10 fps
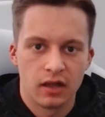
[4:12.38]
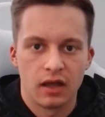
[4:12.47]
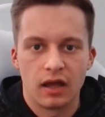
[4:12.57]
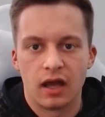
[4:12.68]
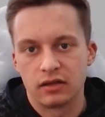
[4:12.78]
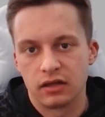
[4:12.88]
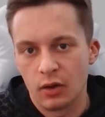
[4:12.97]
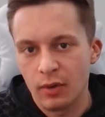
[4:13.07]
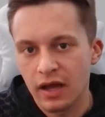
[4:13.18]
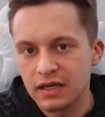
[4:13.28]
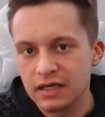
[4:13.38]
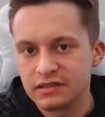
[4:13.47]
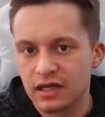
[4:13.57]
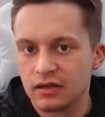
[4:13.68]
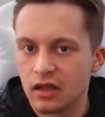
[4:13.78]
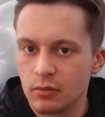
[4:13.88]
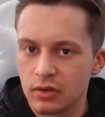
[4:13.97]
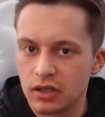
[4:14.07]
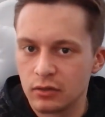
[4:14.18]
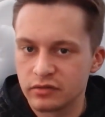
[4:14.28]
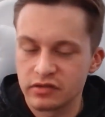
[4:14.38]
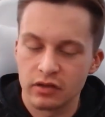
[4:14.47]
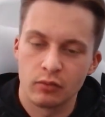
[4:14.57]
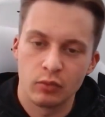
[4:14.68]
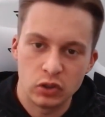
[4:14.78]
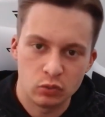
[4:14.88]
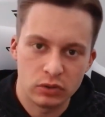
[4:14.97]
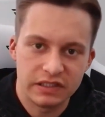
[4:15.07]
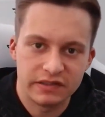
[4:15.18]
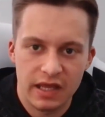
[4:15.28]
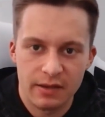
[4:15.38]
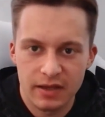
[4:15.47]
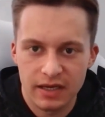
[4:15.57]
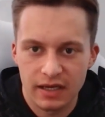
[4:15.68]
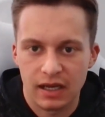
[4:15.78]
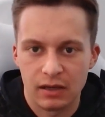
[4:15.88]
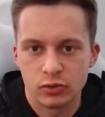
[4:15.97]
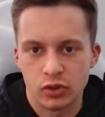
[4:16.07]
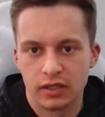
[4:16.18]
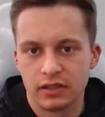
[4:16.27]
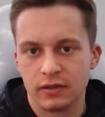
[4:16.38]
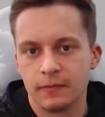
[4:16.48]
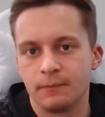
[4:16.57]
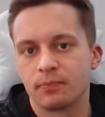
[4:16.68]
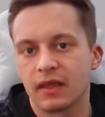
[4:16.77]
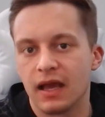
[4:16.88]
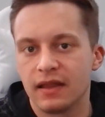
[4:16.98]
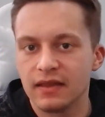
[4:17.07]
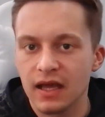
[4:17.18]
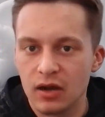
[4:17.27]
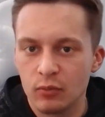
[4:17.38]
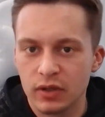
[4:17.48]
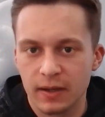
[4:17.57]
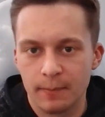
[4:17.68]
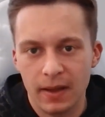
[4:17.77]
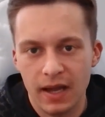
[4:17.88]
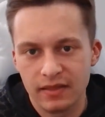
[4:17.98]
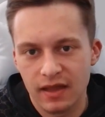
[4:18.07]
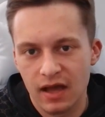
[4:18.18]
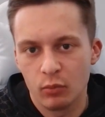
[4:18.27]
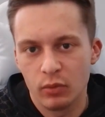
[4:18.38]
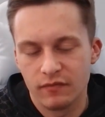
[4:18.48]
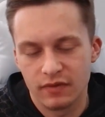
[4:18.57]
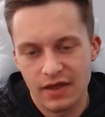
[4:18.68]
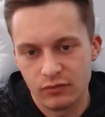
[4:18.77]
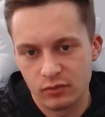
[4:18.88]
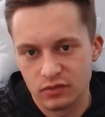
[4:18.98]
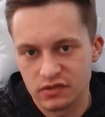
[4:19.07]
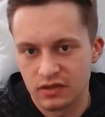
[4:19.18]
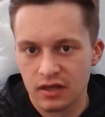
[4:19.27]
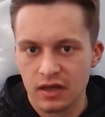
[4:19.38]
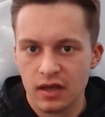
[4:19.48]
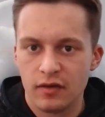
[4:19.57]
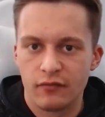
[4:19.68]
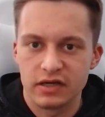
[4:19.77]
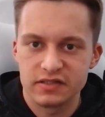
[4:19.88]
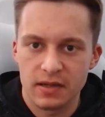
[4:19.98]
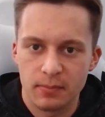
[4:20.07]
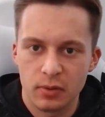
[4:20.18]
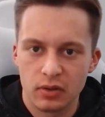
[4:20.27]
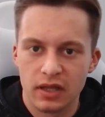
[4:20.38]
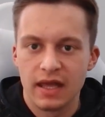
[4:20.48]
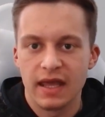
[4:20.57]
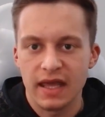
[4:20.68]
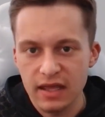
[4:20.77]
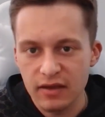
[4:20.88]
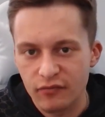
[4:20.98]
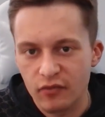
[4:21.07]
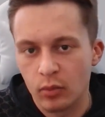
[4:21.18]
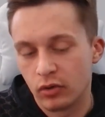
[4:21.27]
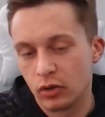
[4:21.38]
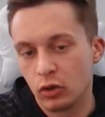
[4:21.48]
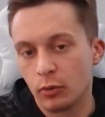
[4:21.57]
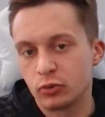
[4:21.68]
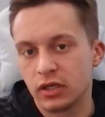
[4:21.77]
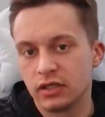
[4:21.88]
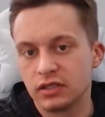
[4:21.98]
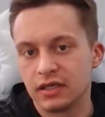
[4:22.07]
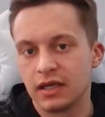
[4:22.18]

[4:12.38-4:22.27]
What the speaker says: and lower highs and lower lows, which would determine a downtrend. And now we combine that with levels. For example, if we're in an uptrend,